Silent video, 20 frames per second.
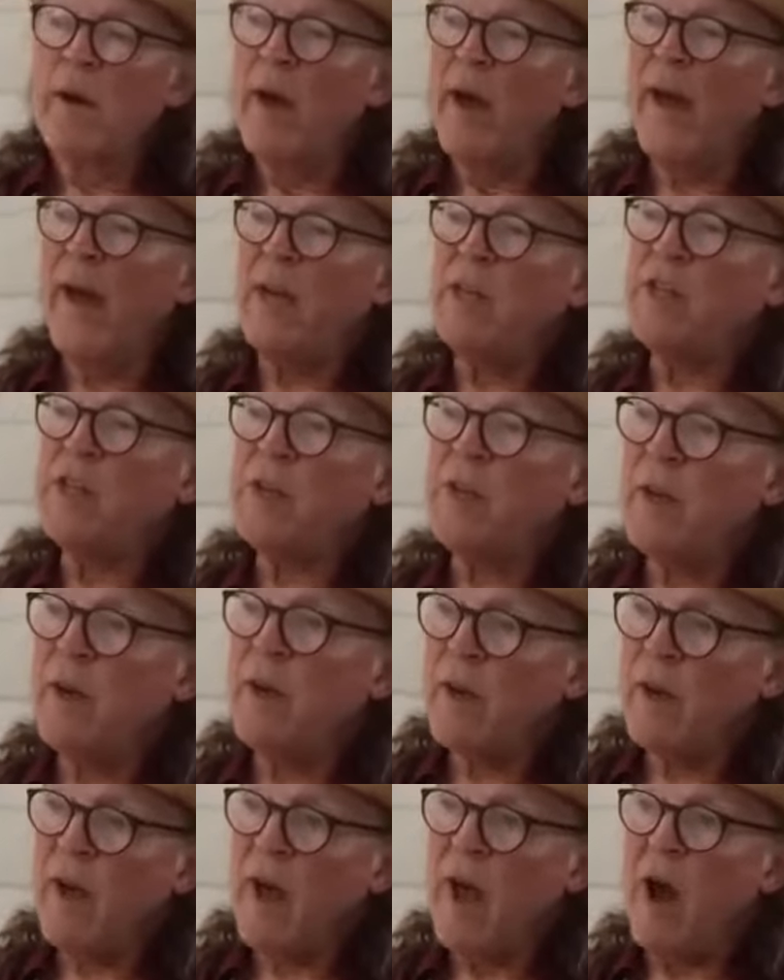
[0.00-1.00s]
H
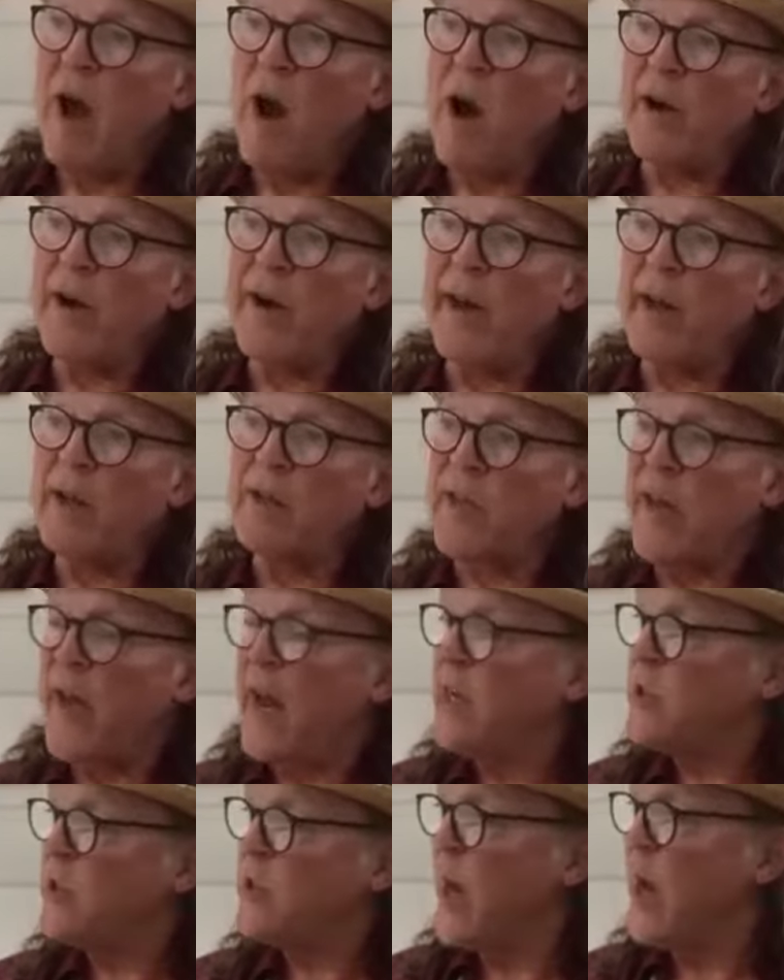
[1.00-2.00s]
Hardinge is
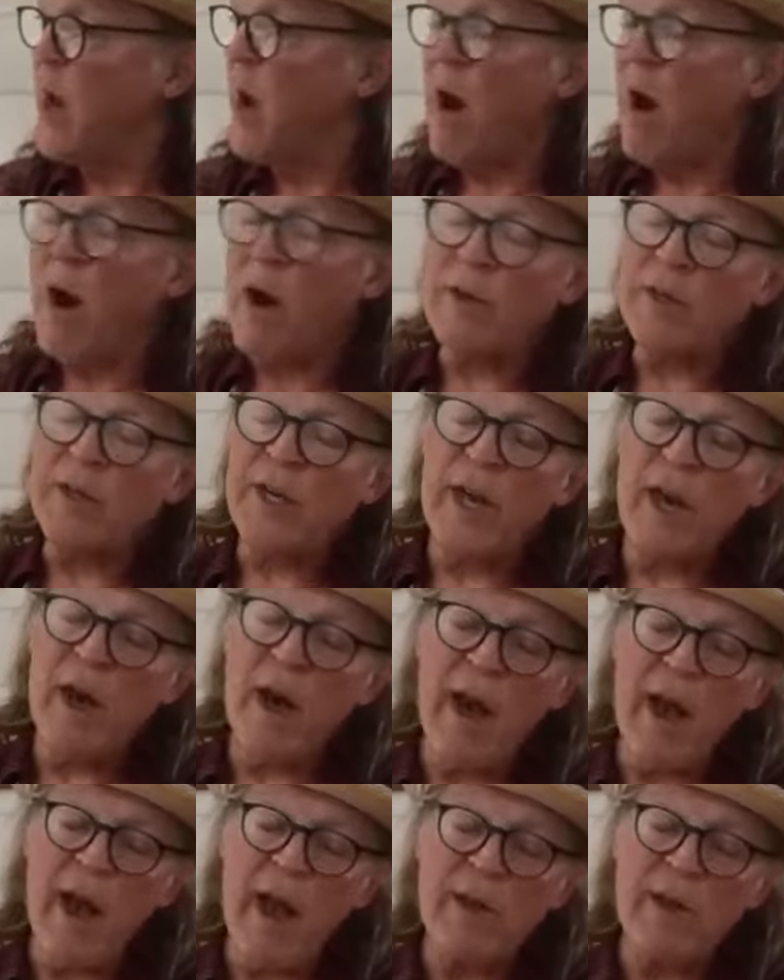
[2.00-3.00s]
H A R D
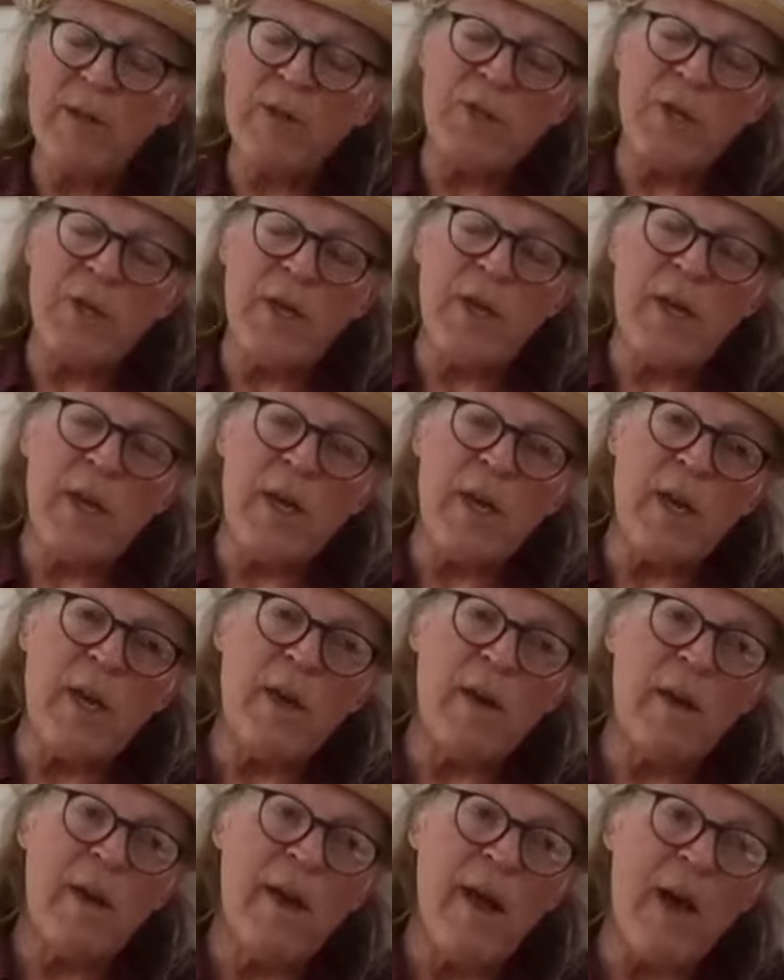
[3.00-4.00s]
I N G E,
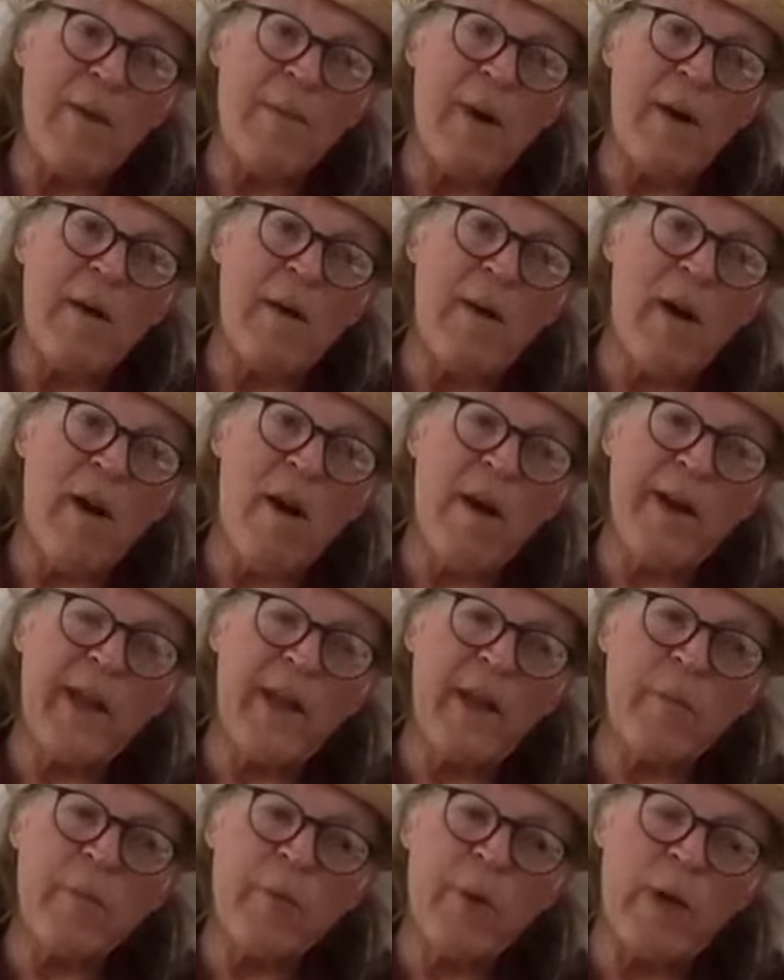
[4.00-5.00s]
Emma
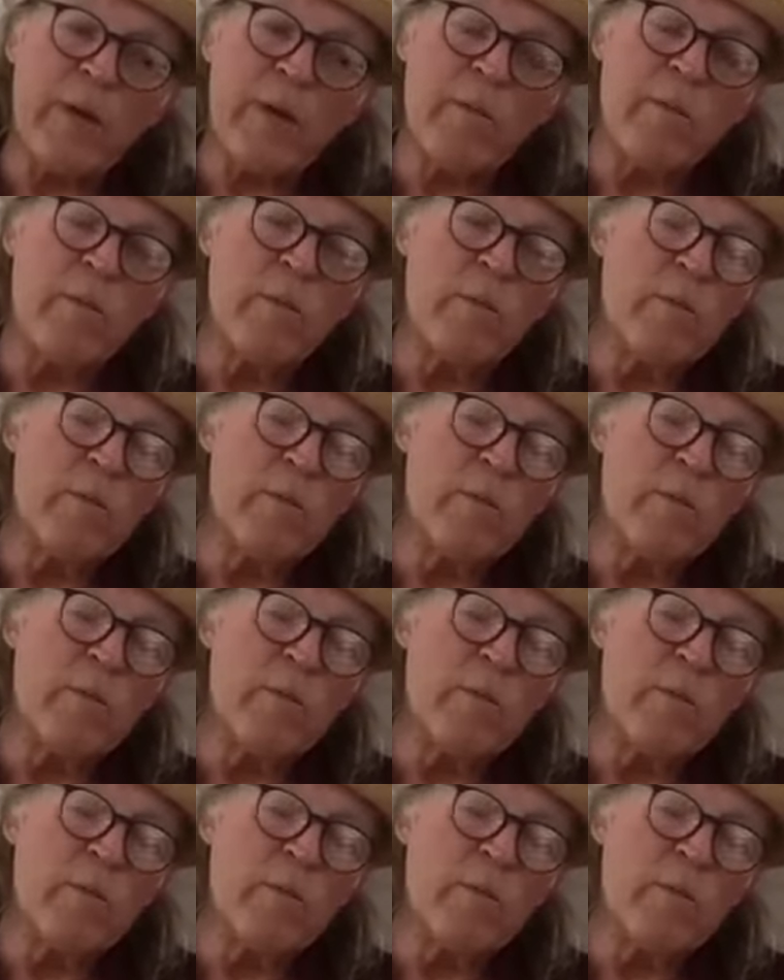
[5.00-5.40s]
Hardinge Britten.